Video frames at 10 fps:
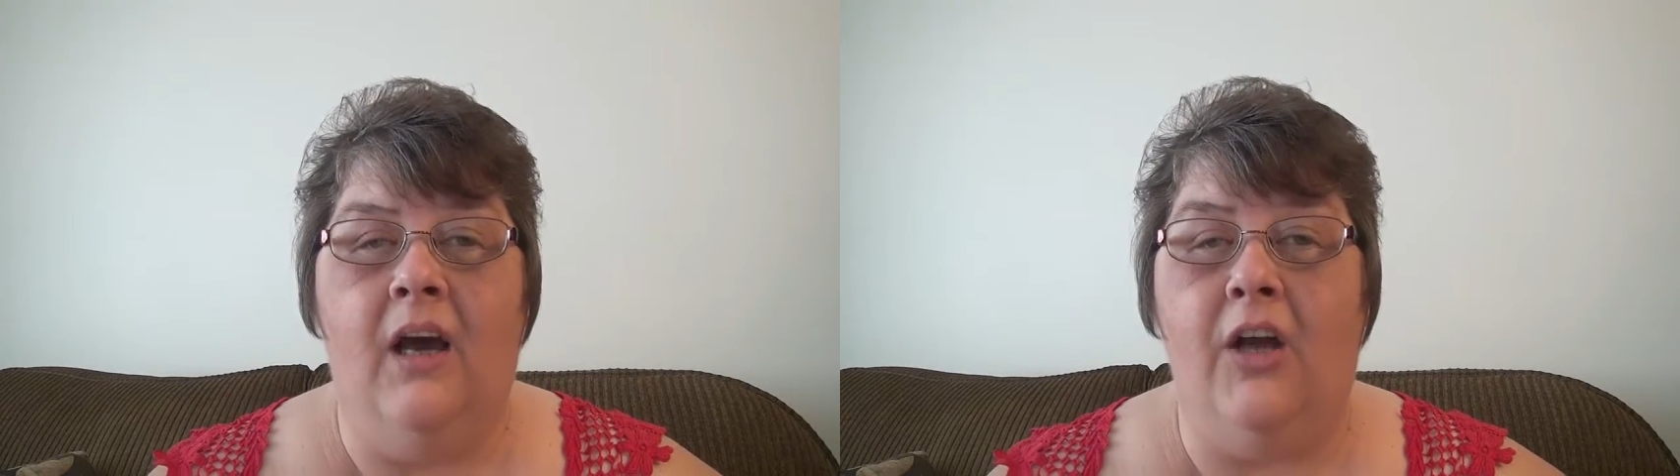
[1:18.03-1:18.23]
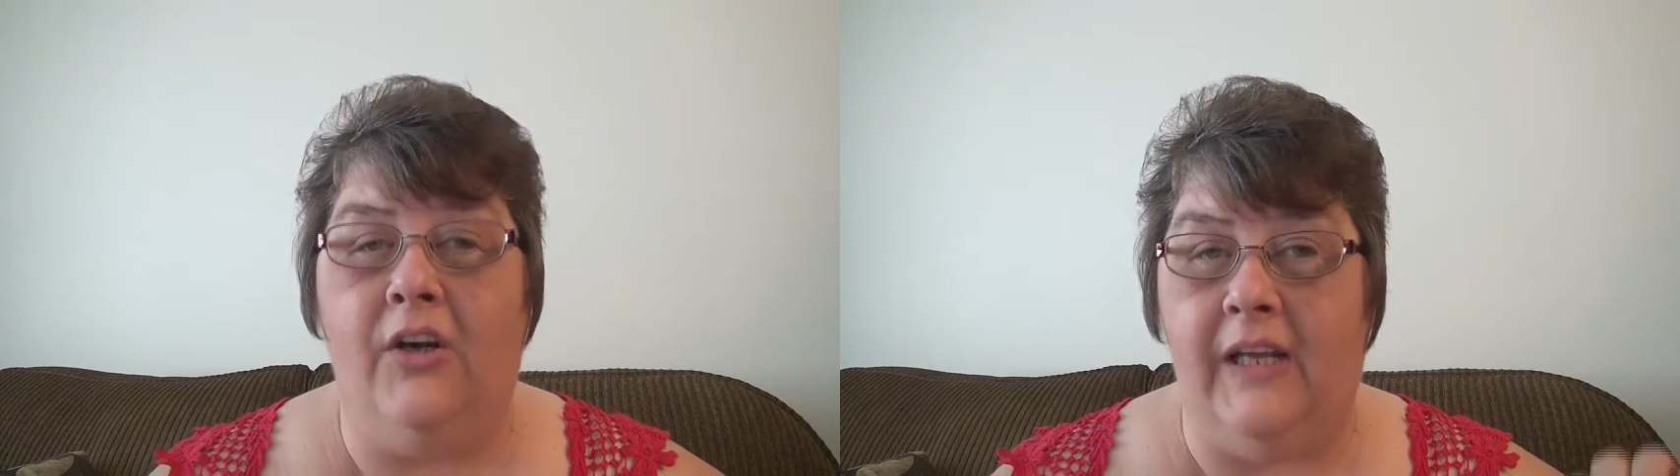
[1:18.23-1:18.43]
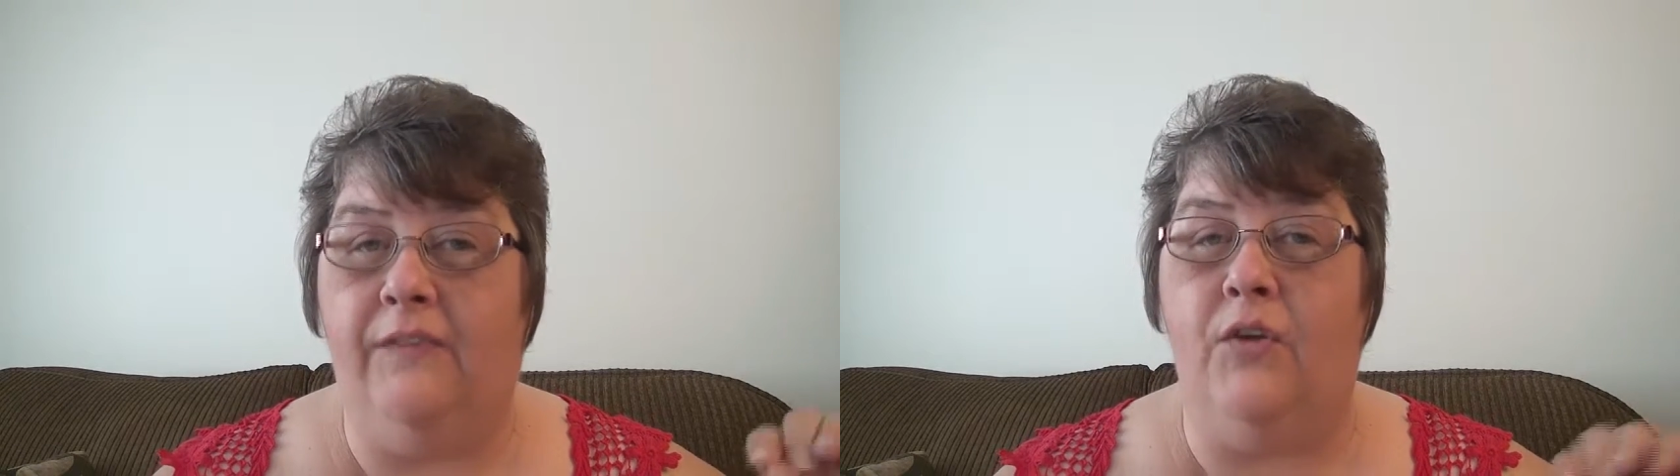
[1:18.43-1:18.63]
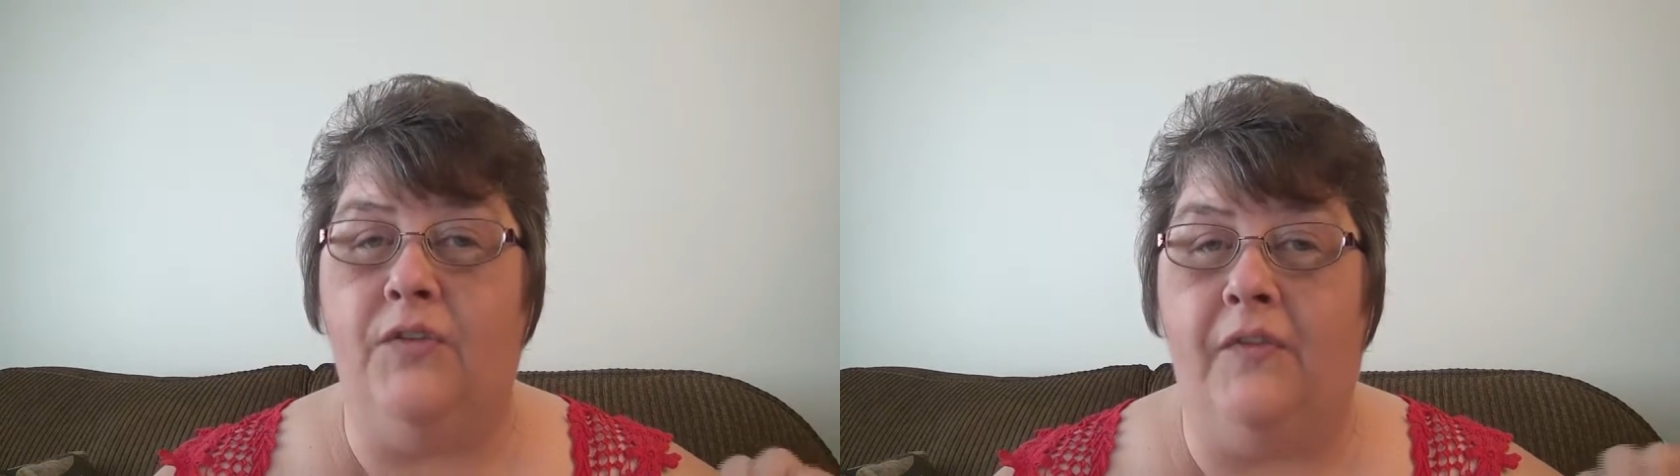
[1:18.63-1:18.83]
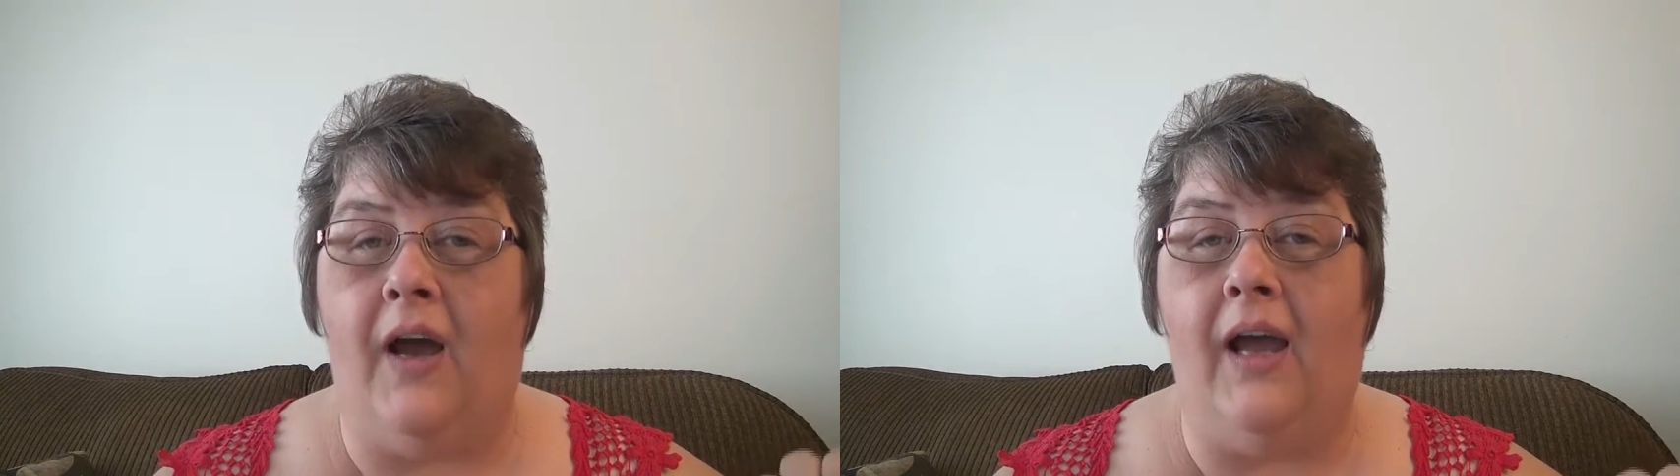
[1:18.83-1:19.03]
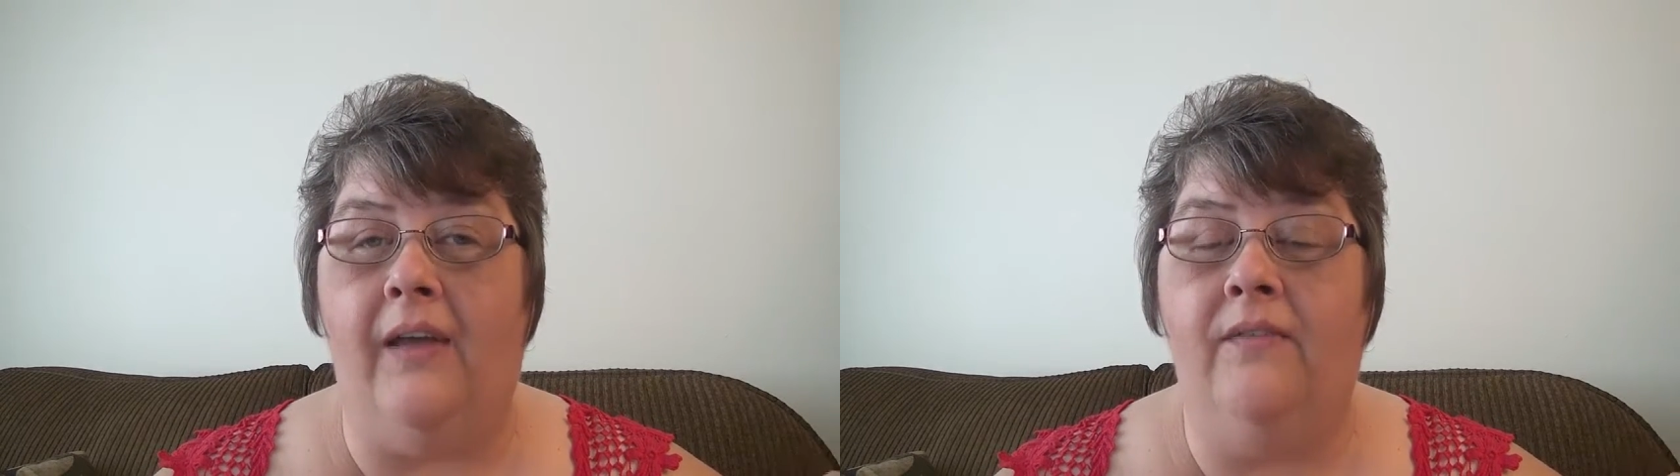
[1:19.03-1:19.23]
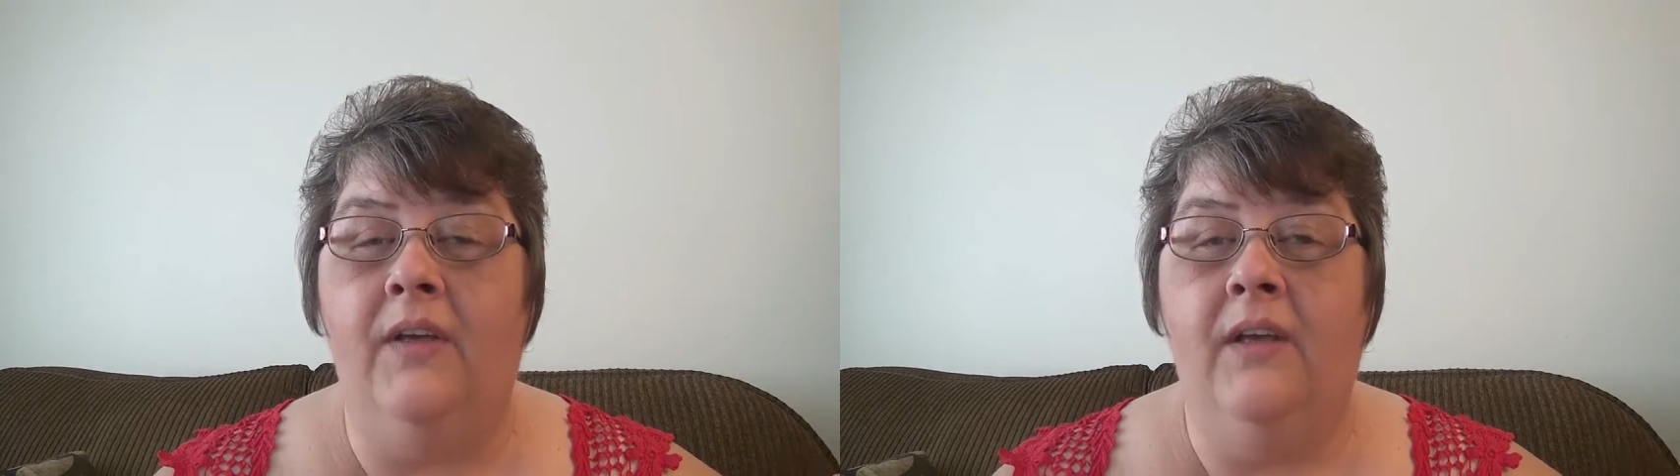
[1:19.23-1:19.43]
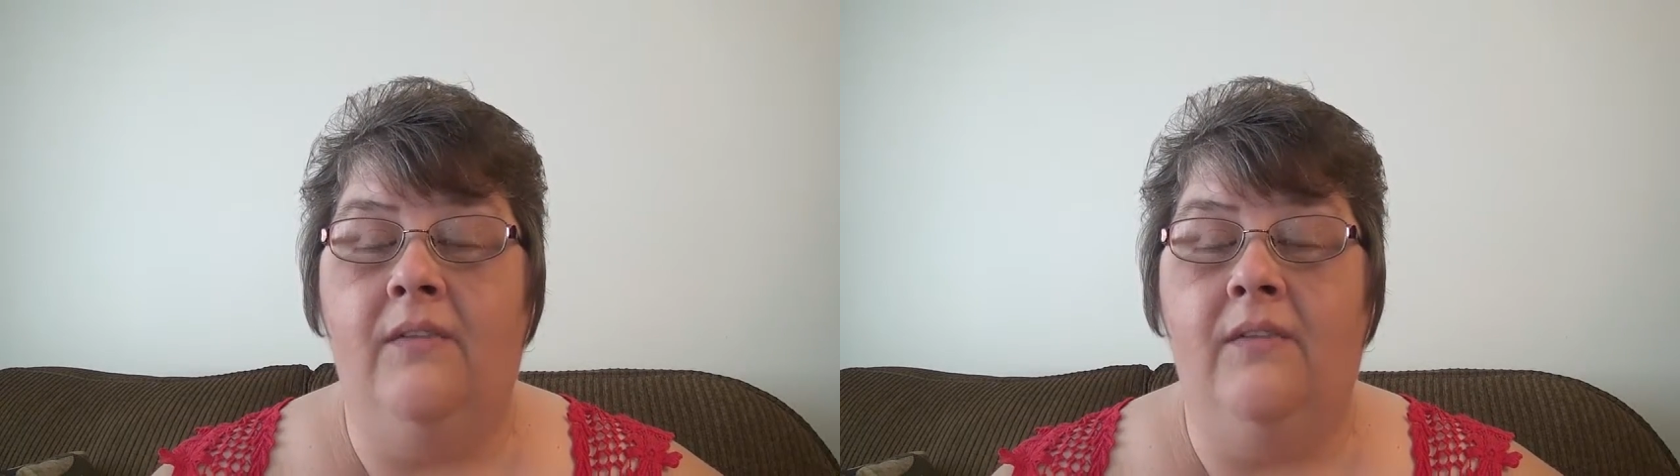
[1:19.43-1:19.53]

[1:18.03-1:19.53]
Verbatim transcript: underneath those five